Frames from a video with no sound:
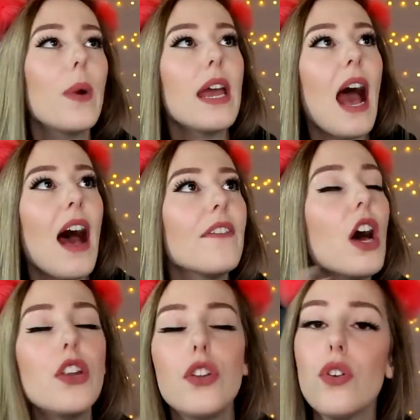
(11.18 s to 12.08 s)
we have
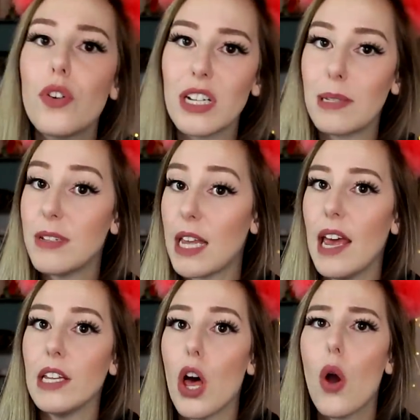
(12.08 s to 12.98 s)
a new Christmas
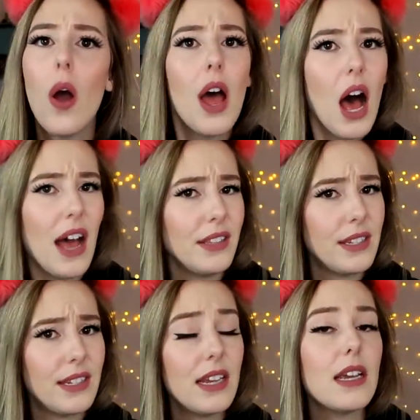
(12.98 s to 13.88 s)
halo,
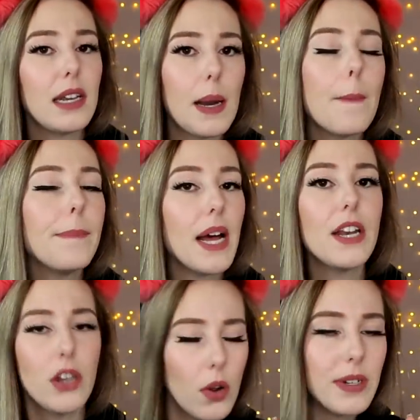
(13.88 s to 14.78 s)
unseen,
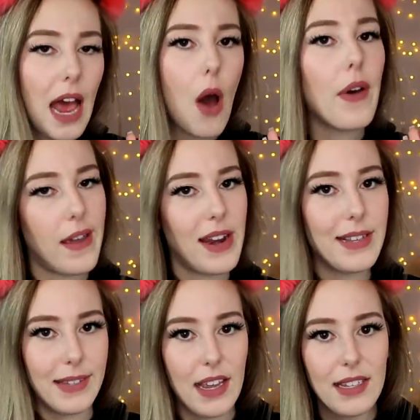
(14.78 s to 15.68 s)
but no doubt it
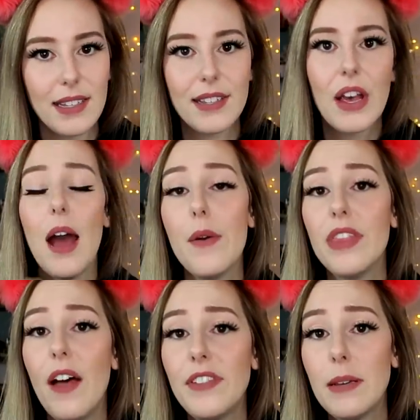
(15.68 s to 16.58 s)
exists. I would
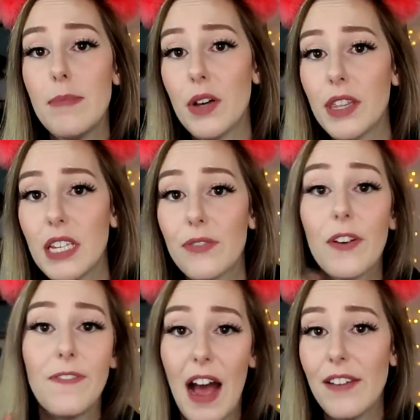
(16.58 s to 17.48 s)
love to milk this
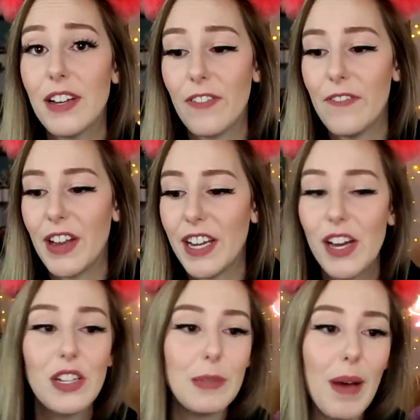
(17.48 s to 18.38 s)
for 5 different
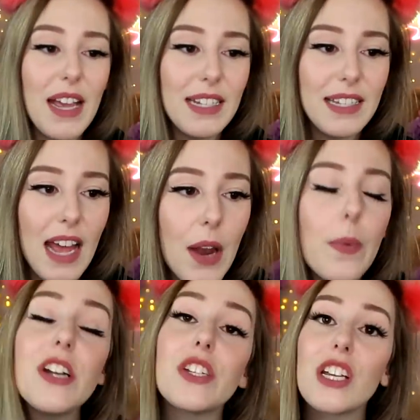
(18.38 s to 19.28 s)
videos, but instead
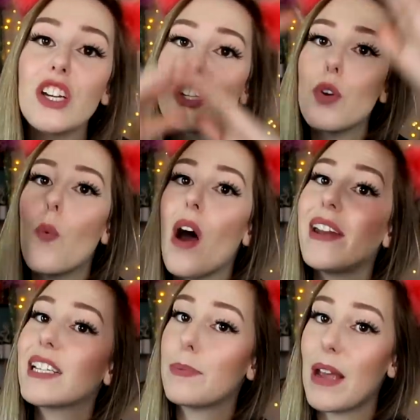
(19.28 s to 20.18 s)
we're just gonna do one
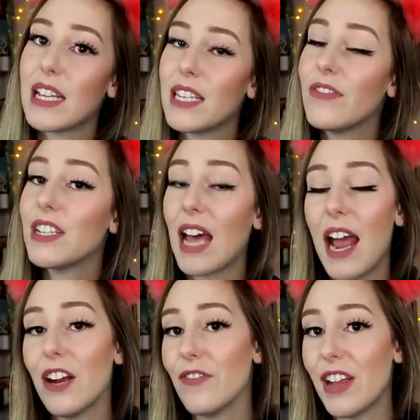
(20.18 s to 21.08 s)
expansive
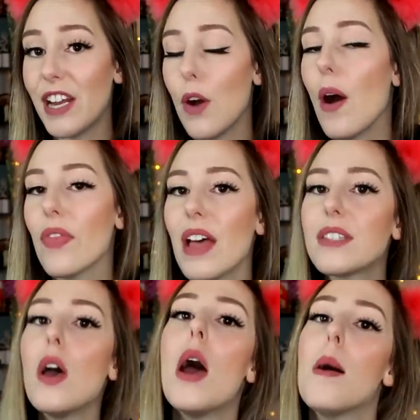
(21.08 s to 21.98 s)
entire video
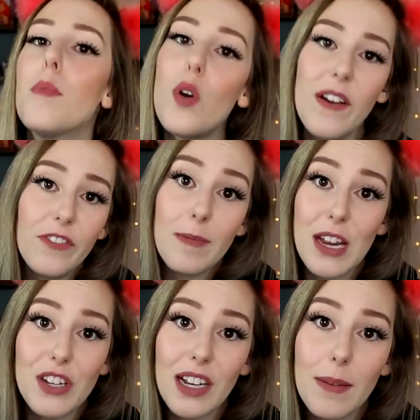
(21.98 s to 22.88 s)
unless more
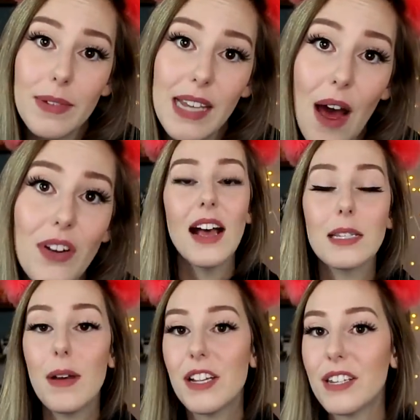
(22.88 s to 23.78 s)
information comes out.
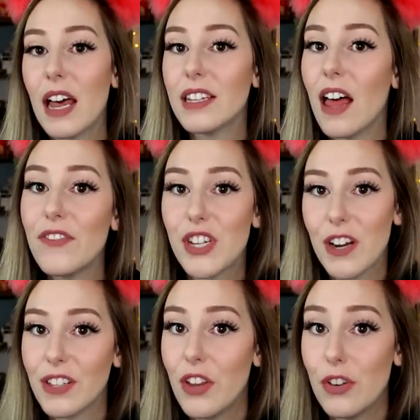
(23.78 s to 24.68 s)
As much as I love
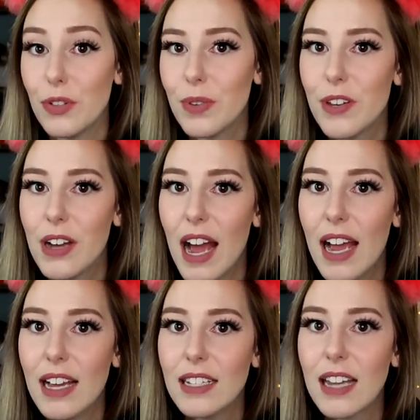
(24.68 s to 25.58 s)
sharing the news with you
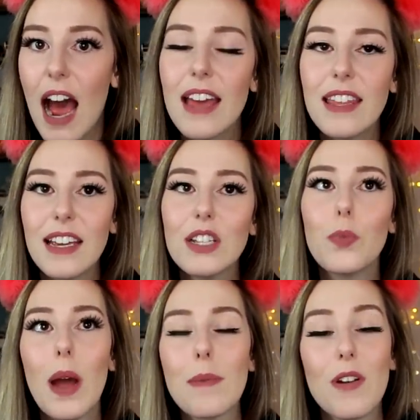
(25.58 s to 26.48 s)
guys, I think it's
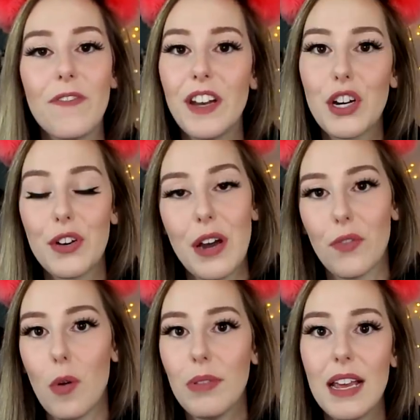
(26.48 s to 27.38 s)
way more fun to create
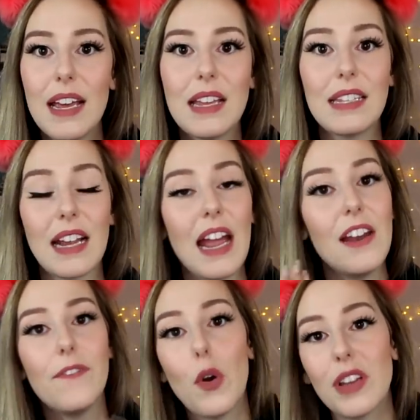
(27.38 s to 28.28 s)
role plays and kind
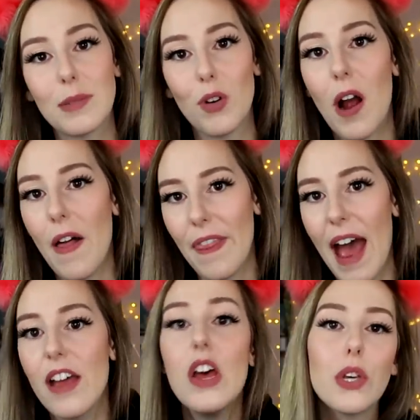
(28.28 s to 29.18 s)
of focus more on
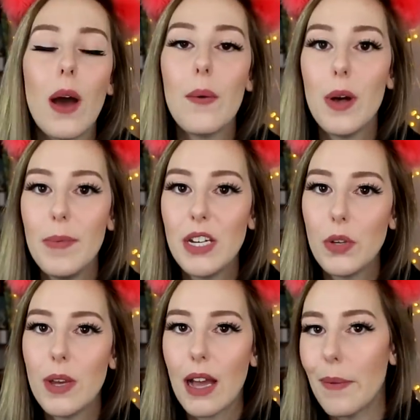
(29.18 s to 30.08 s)
that, so I will be
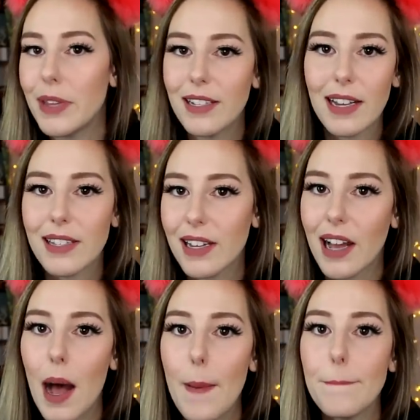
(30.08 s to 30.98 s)
doing updates as they
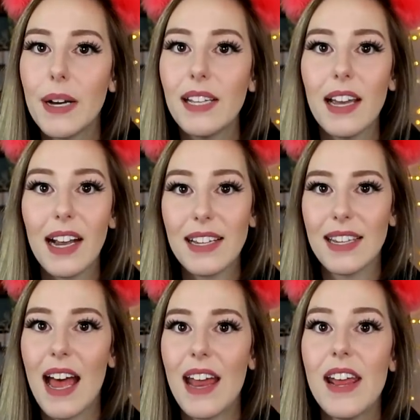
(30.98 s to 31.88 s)
come, but like I
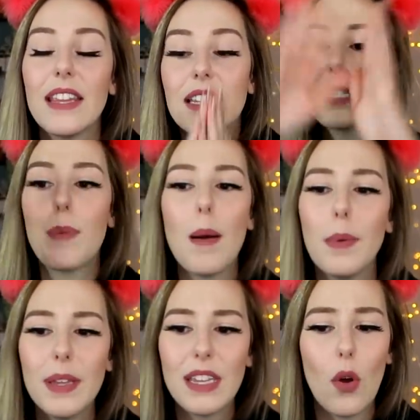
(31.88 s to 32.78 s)
said, this is
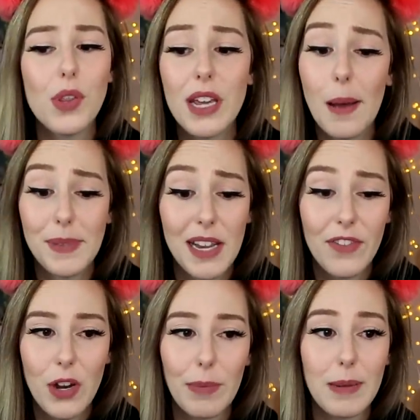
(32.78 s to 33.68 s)
probably the only update
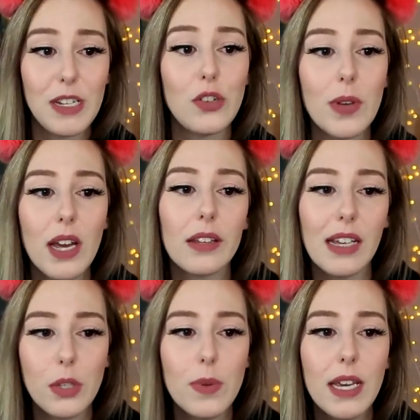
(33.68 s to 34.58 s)
video I'm going to be doing
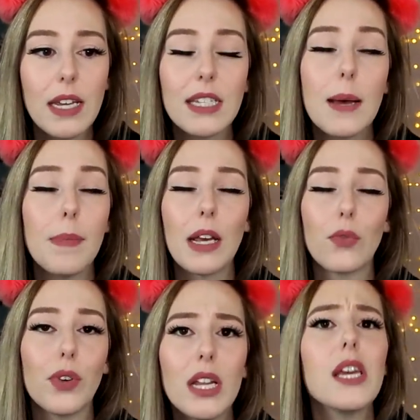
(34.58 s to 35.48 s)
unless we get some like
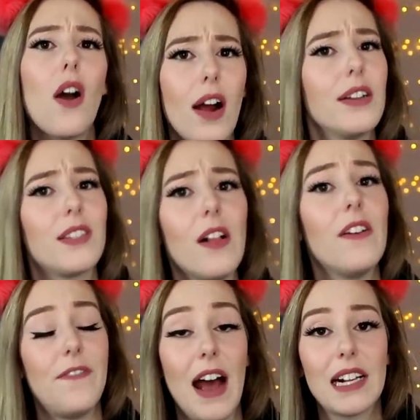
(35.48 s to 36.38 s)
really hard
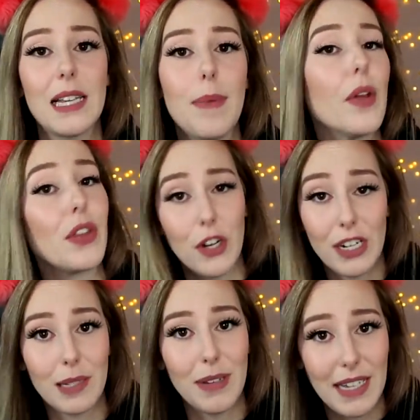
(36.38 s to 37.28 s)
solid facts about the
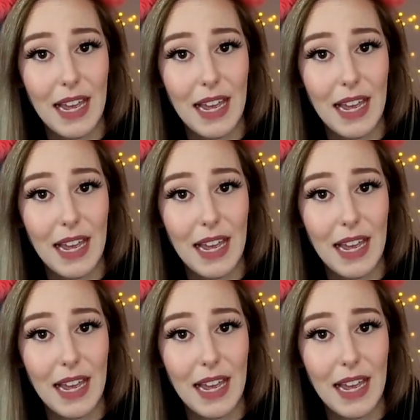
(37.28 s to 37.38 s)
Christmas